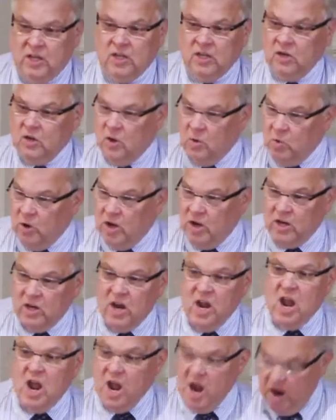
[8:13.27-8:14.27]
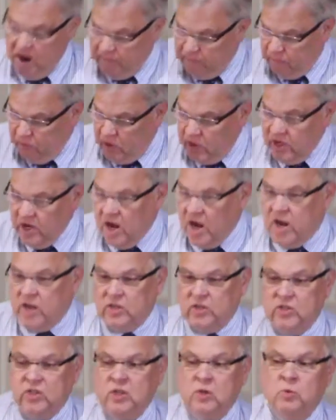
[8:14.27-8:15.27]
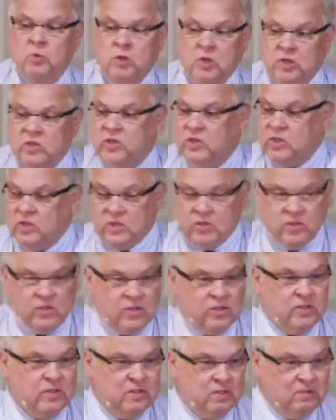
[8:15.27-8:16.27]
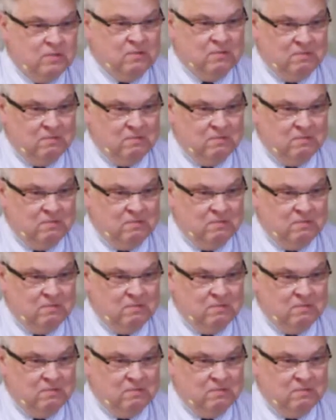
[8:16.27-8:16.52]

You know what? Every night she resists.